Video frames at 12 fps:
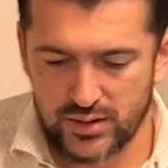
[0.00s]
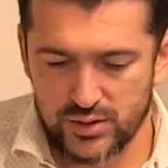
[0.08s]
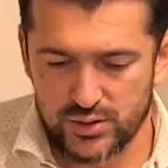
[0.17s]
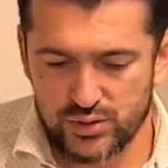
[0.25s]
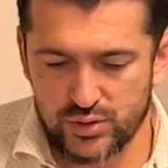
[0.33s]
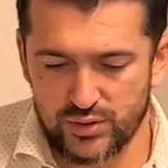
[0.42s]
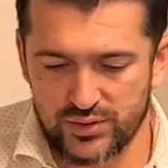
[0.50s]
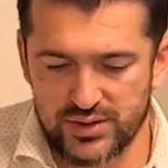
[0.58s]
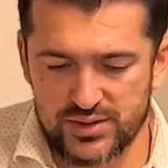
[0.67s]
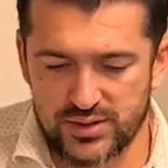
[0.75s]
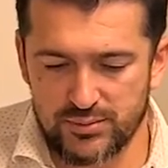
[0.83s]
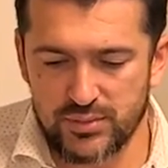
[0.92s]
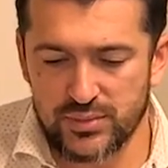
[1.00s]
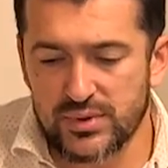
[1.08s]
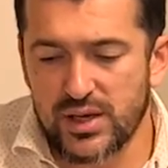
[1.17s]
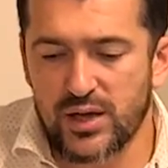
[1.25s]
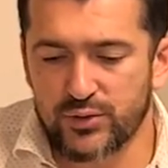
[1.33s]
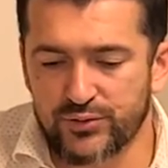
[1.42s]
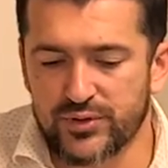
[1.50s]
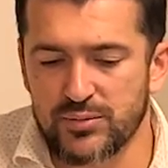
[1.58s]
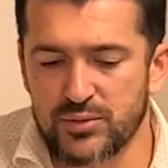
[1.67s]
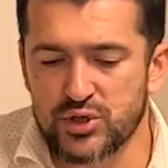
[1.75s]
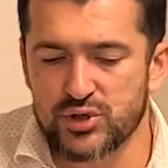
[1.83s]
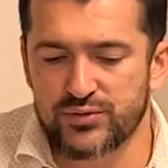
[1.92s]
So this kind of
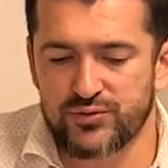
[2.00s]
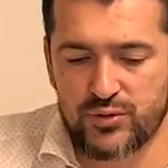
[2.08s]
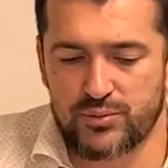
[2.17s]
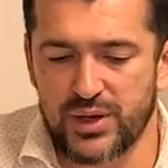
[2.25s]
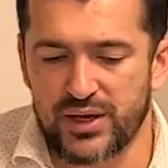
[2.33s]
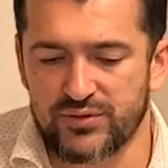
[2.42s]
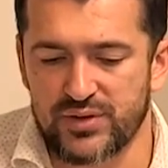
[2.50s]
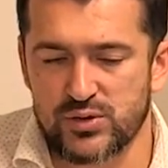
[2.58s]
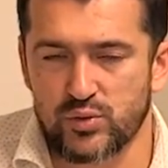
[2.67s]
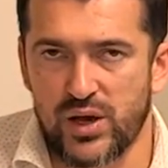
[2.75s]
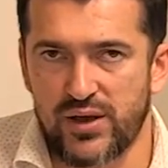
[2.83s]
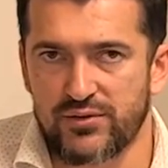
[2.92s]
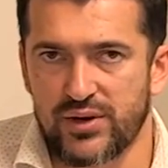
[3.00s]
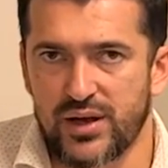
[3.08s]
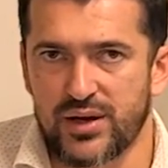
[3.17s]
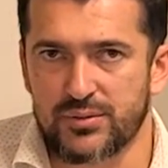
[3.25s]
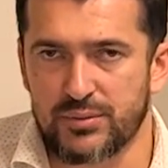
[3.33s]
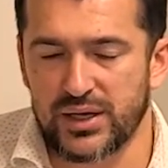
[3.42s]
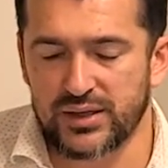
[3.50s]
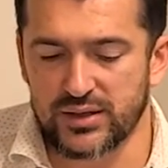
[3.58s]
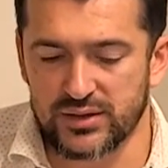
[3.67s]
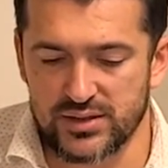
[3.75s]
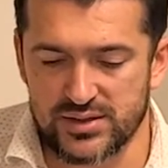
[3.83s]
commission for bank. That's why they are making these